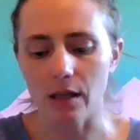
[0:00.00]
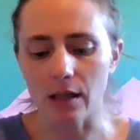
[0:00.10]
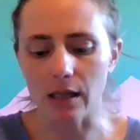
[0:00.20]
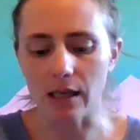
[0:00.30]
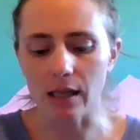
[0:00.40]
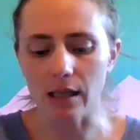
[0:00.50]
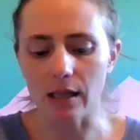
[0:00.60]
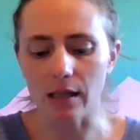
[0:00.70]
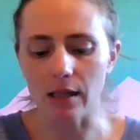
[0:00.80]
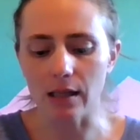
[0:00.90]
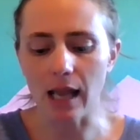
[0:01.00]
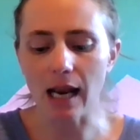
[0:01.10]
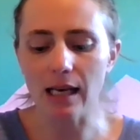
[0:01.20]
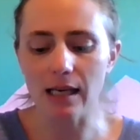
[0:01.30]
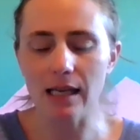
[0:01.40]
the
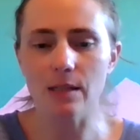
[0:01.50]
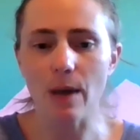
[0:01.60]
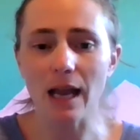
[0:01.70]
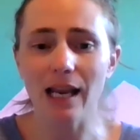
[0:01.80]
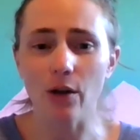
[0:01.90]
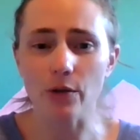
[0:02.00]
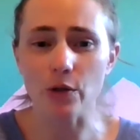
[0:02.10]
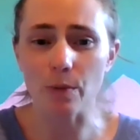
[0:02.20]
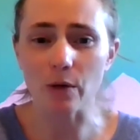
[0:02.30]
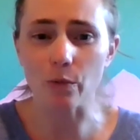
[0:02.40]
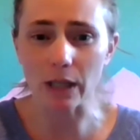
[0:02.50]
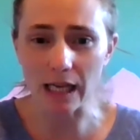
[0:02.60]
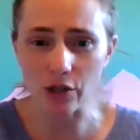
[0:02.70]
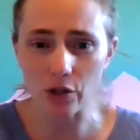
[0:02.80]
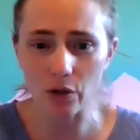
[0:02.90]
getting needs met can also be
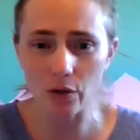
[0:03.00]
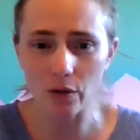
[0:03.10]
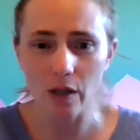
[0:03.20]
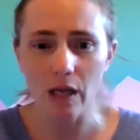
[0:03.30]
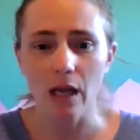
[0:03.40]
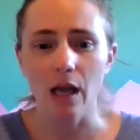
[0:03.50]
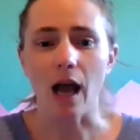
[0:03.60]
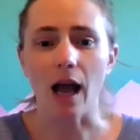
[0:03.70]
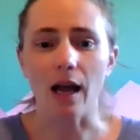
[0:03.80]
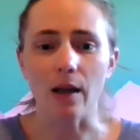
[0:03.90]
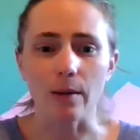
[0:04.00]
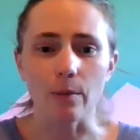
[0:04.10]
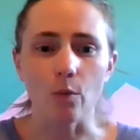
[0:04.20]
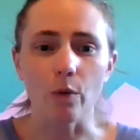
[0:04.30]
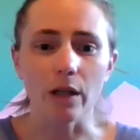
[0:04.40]
relational. I
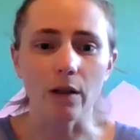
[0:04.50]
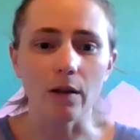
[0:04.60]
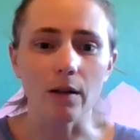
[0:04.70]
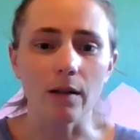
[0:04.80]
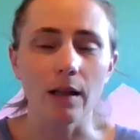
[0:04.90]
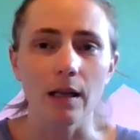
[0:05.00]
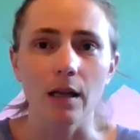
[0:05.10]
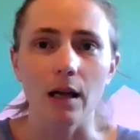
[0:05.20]
will